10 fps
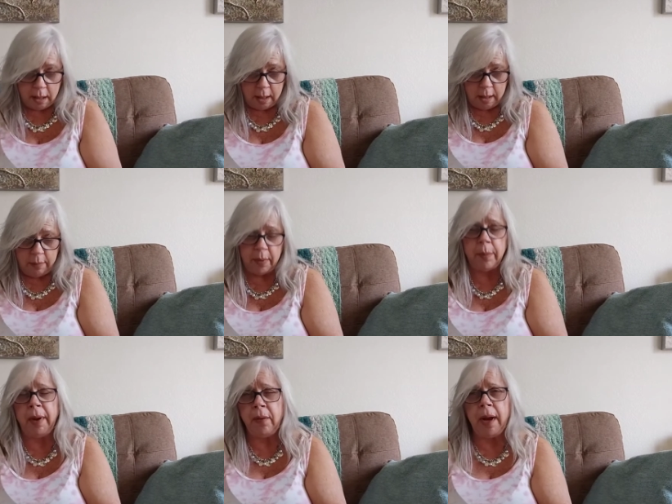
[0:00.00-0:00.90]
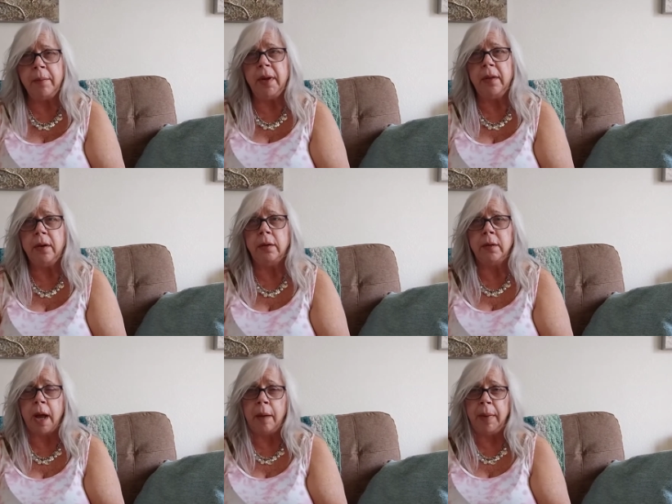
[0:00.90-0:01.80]
Um, my grandmother
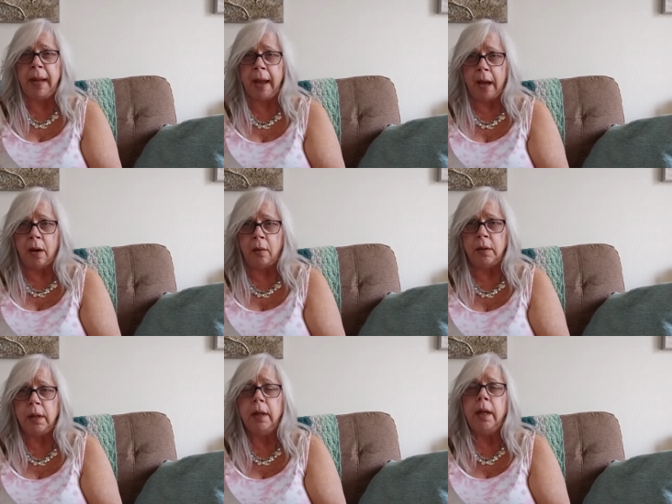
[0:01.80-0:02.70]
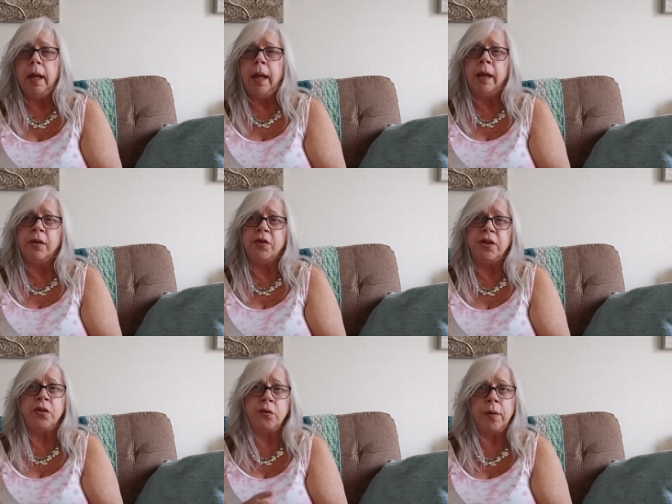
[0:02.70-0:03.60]
taught me how, and
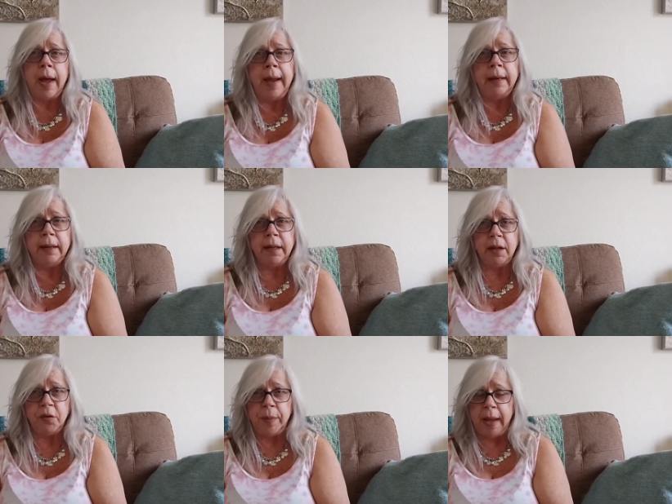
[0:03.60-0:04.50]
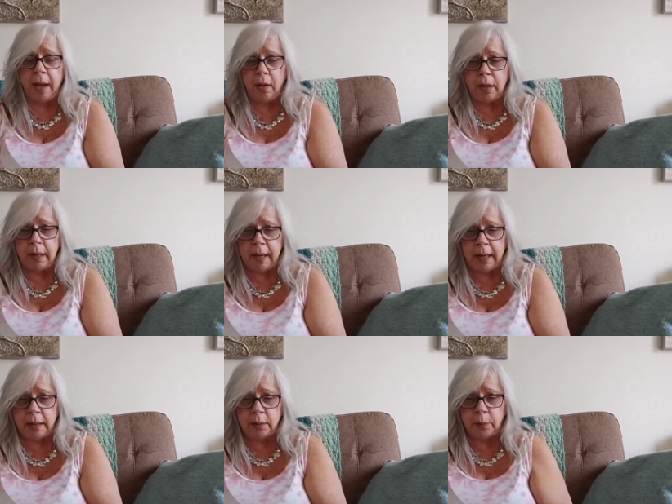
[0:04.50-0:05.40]
she tried to teach me how to
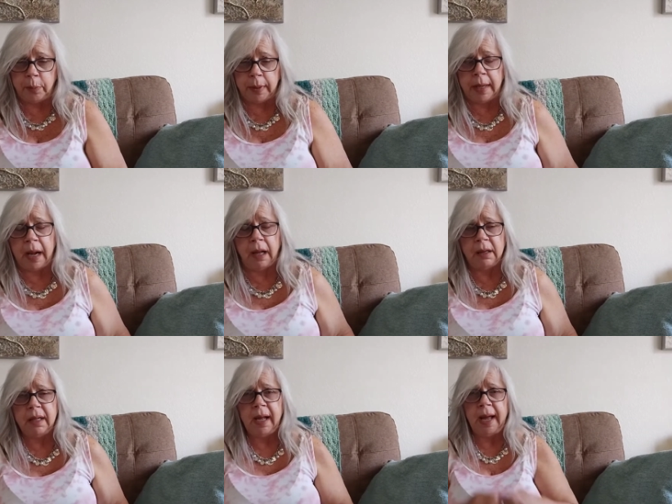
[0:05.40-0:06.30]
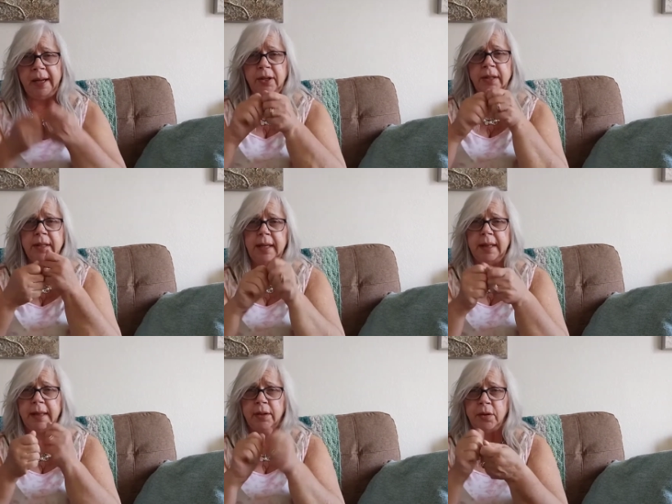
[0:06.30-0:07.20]
knit, but I couldn't
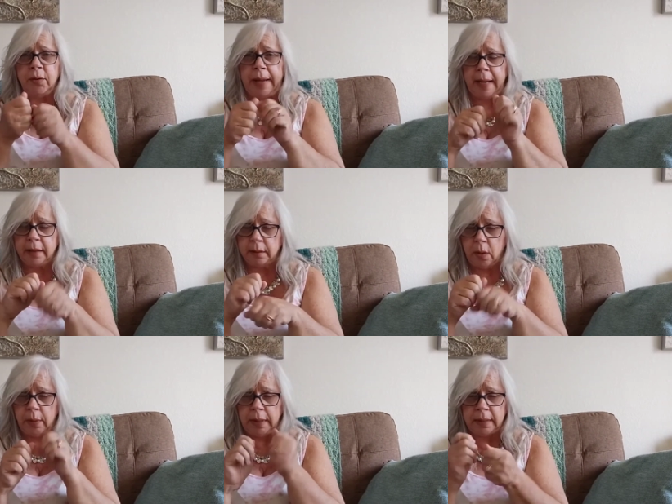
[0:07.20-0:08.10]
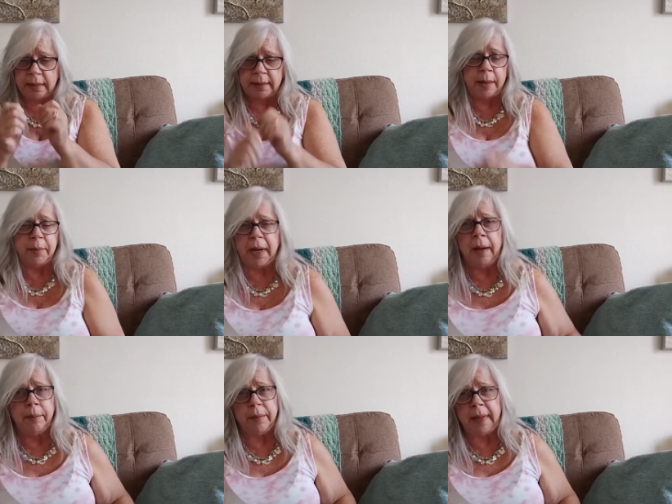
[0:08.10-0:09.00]
get the two hands going at the same
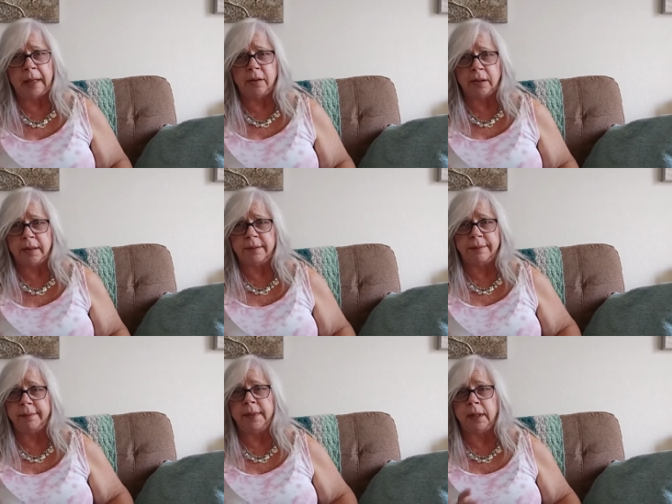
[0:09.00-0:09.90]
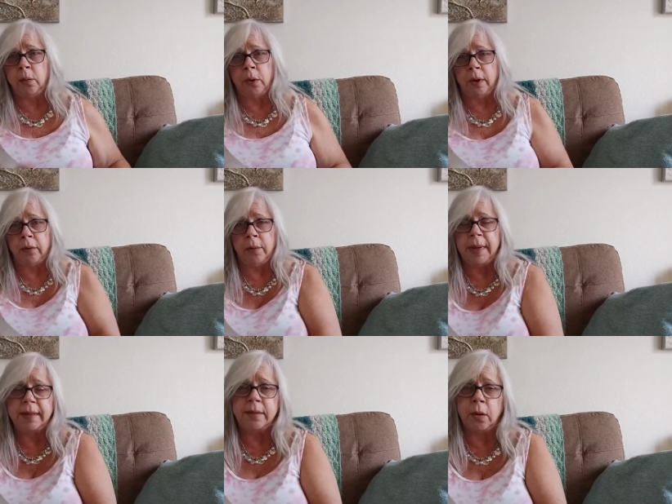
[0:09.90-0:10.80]
time. That just didn't work for
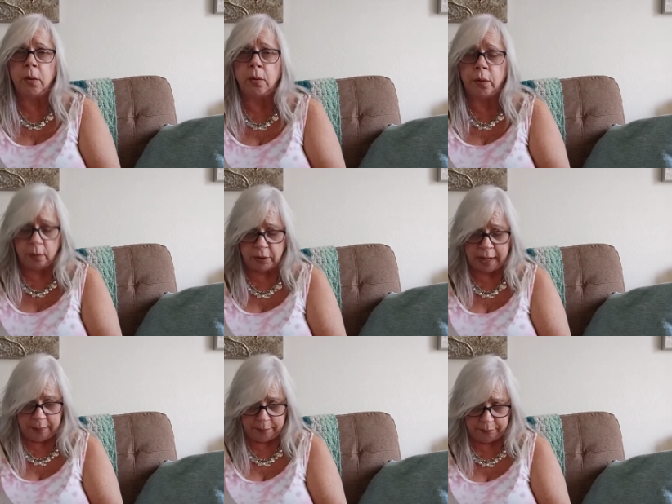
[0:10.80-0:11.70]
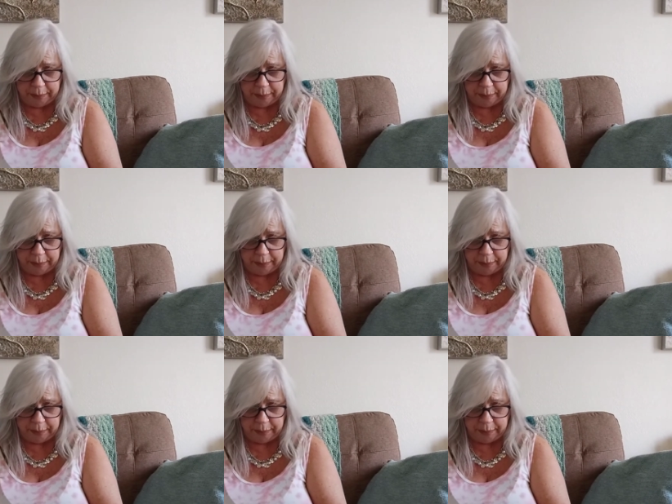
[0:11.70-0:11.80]
me, so crochet.